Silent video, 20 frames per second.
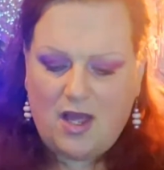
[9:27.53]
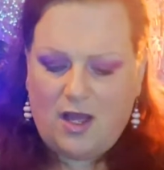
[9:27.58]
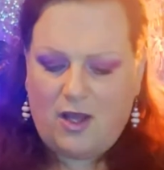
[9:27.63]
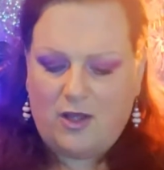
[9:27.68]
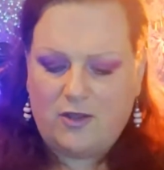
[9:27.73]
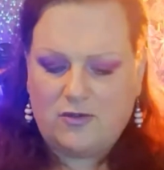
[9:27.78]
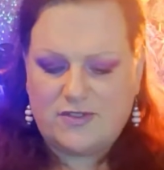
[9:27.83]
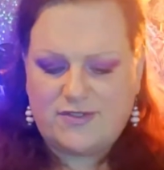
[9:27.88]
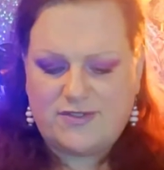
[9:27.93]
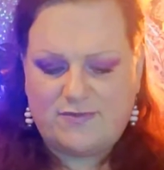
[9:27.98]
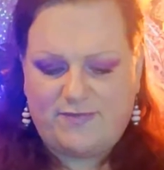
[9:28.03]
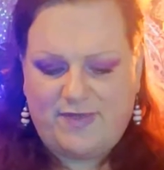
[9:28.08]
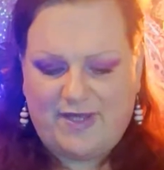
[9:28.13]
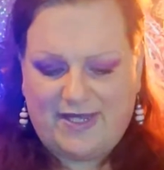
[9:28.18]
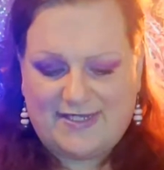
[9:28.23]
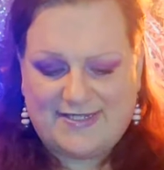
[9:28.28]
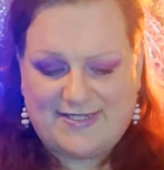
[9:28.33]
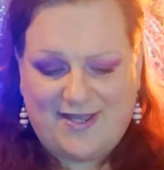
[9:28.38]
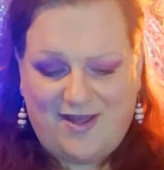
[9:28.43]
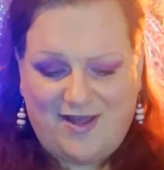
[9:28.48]
I also
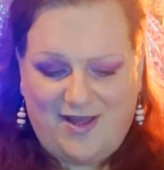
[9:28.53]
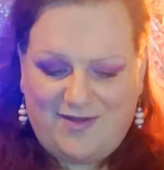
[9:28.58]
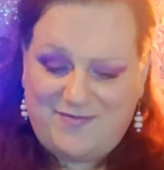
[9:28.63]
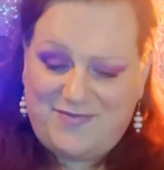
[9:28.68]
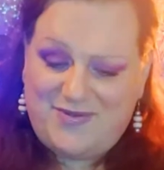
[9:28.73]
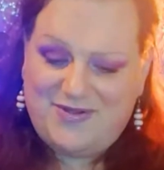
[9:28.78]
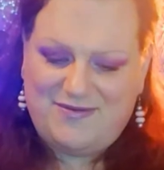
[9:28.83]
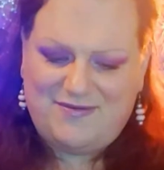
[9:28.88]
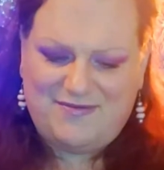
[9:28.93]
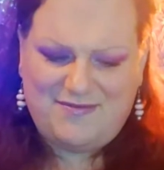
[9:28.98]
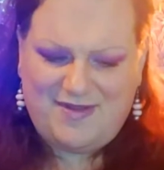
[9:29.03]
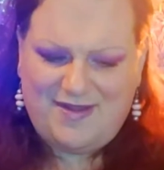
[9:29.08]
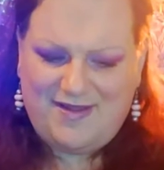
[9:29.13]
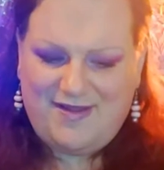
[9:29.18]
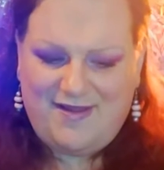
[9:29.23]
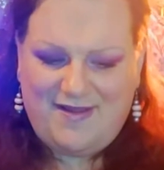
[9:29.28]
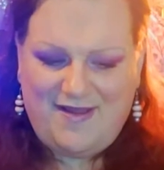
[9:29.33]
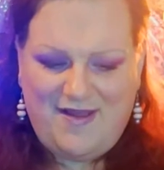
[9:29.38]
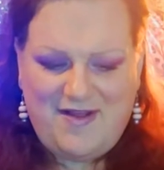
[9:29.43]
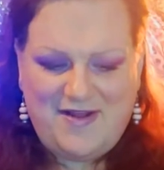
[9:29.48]
picked up,
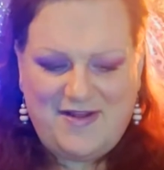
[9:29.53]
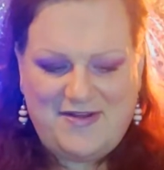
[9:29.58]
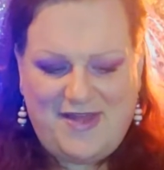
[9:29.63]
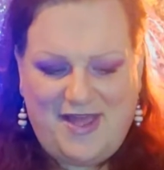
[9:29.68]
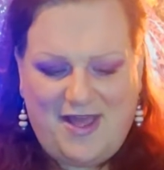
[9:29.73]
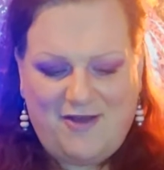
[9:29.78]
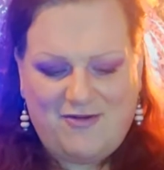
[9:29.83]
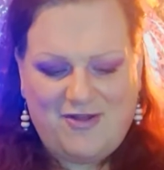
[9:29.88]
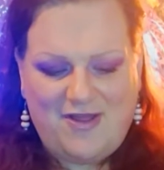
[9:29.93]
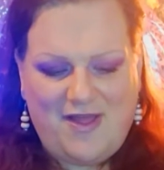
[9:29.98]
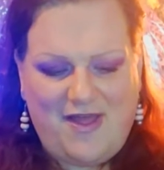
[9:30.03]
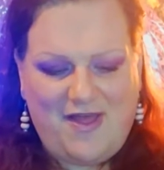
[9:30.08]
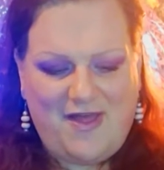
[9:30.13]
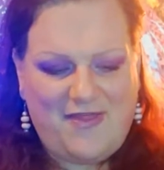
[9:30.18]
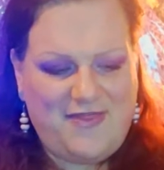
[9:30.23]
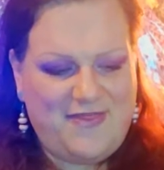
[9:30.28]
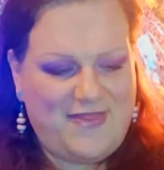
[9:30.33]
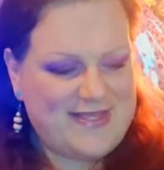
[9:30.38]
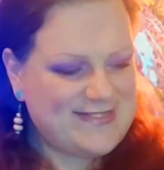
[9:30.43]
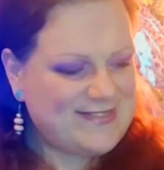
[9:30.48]
now
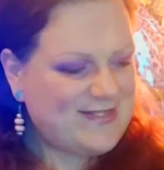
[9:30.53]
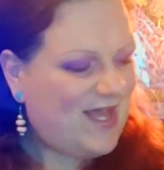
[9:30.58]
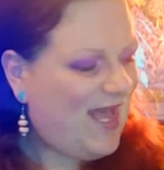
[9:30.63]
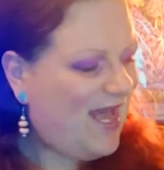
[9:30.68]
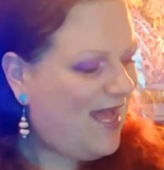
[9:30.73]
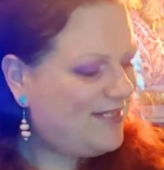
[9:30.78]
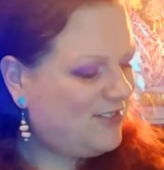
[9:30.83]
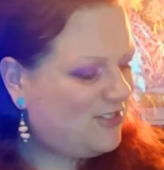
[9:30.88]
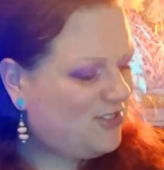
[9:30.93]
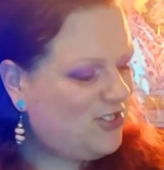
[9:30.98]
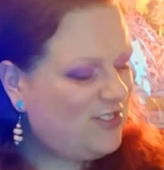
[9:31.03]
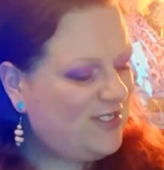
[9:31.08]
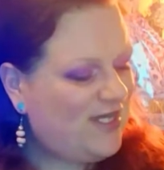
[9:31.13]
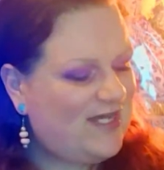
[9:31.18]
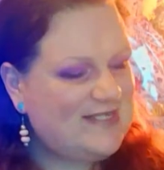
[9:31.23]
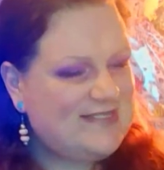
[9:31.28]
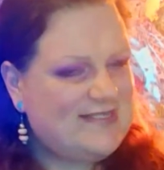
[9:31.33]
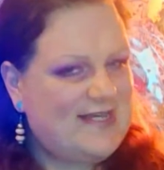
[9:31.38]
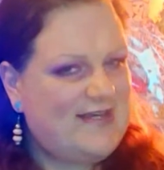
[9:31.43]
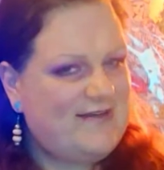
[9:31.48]
this I had a good
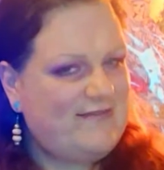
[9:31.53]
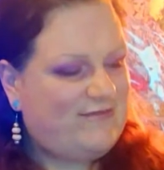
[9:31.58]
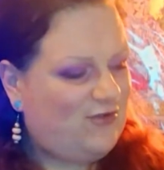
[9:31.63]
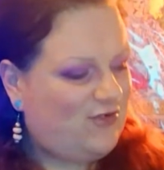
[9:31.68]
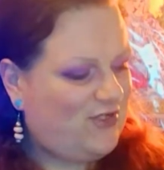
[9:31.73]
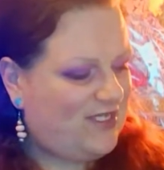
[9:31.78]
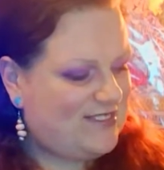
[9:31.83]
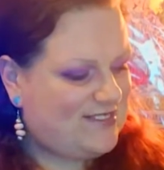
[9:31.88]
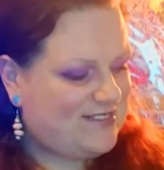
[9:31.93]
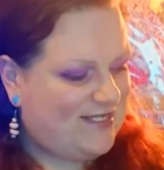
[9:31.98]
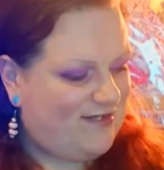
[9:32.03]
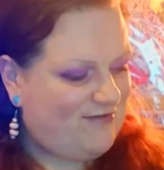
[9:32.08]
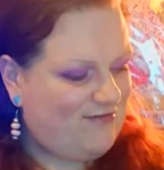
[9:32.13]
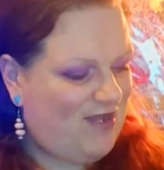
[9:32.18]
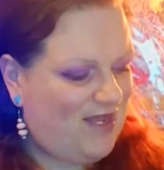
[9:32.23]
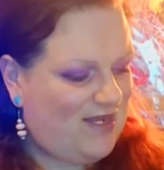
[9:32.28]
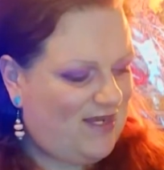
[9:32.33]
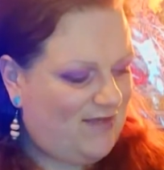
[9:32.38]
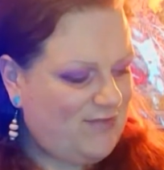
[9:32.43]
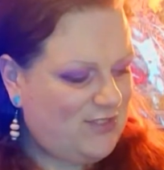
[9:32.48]
idea for, you see.
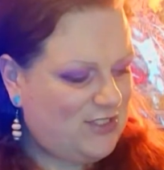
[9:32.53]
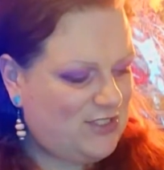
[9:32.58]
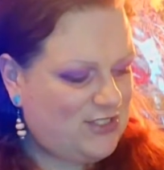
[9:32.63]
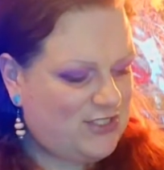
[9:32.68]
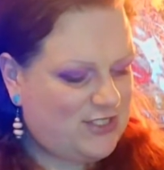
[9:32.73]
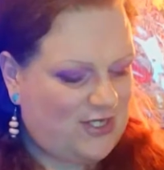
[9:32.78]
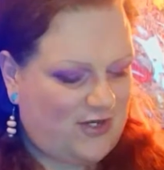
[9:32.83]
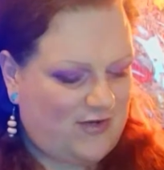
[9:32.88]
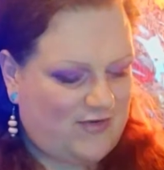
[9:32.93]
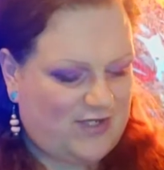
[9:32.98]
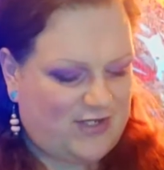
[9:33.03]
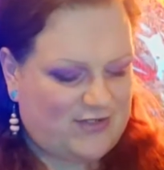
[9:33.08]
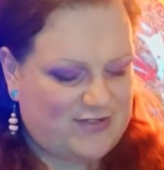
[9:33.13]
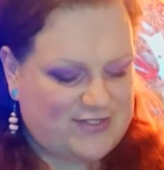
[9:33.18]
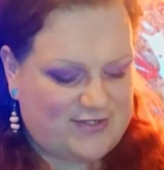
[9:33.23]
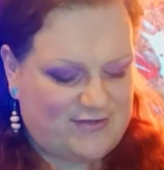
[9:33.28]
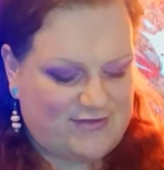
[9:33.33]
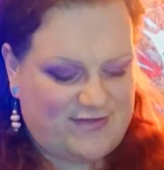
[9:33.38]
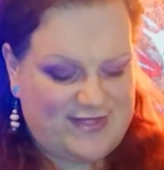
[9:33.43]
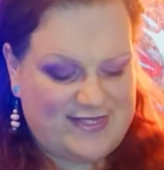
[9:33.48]
Right, let me just show you.
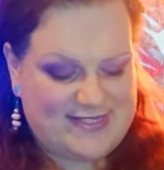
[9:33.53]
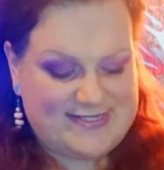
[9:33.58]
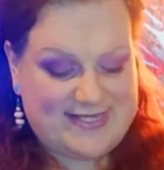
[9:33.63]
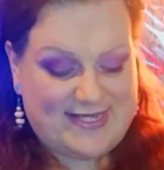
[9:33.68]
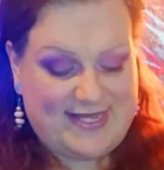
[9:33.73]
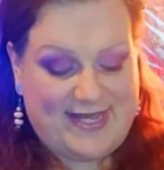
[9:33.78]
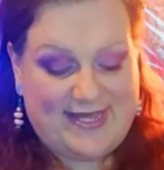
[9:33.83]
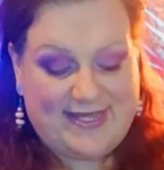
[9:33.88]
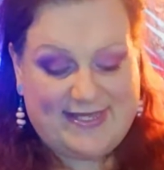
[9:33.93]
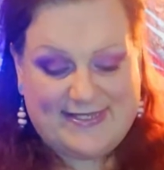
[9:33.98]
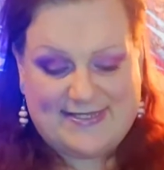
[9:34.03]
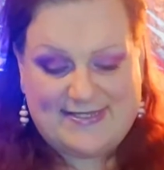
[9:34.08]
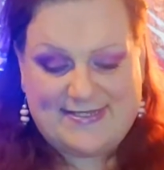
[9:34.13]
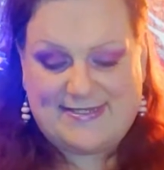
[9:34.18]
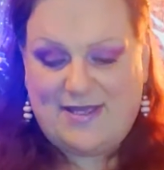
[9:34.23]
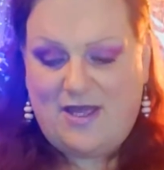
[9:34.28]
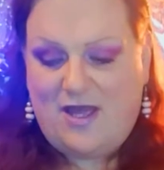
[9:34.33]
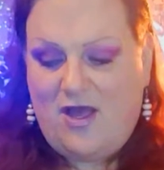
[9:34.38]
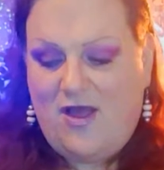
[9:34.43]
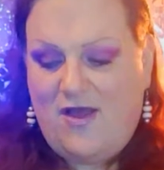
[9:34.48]
So this
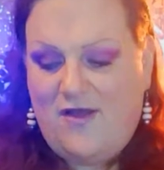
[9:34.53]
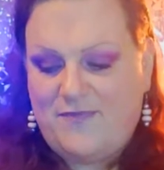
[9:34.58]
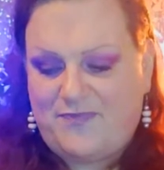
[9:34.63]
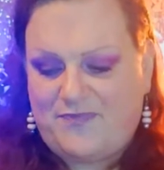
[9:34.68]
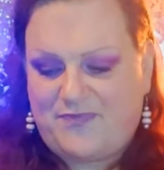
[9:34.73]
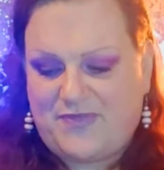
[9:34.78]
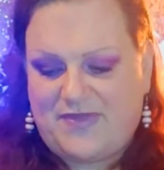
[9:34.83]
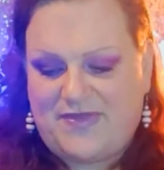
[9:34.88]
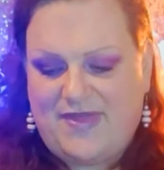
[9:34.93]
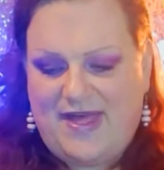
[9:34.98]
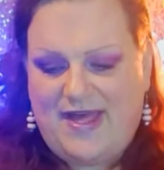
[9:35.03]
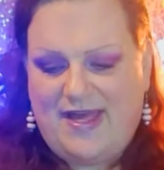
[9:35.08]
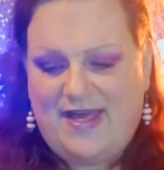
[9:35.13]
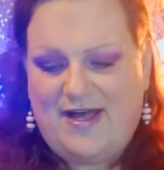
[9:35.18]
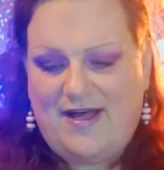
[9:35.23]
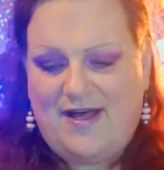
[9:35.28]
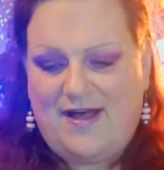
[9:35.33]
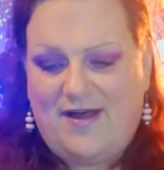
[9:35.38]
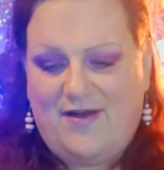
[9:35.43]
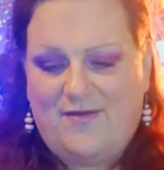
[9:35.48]
is, they
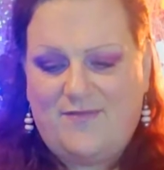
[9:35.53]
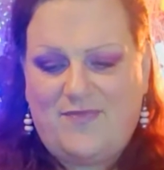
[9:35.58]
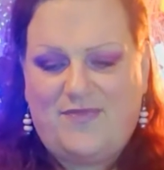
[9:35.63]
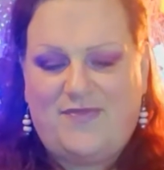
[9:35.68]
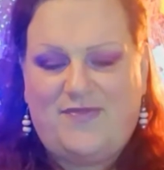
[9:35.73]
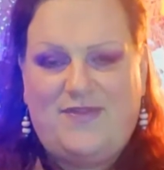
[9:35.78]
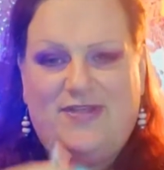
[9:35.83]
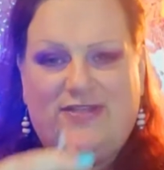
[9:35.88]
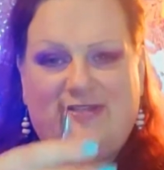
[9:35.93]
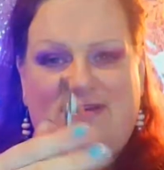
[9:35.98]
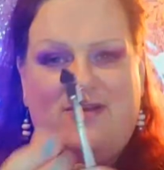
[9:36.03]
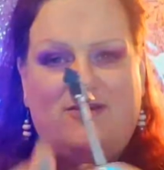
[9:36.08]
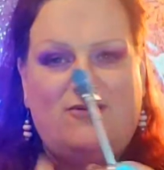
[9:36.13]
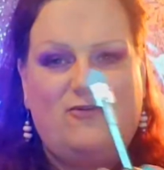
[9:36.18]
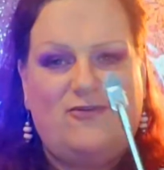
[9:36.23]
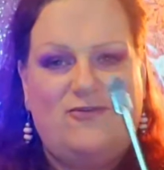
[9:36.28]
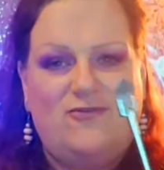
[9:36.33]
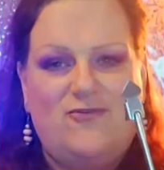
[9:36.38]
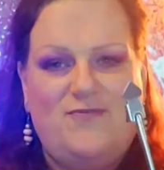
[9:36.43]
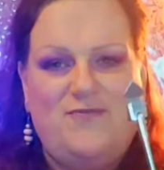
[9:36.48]
are these
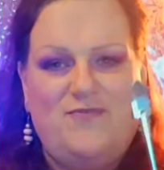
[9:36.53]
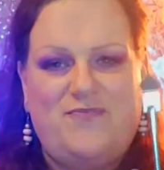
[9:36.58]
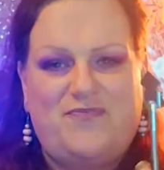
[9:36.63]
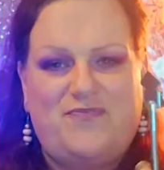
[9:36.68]
little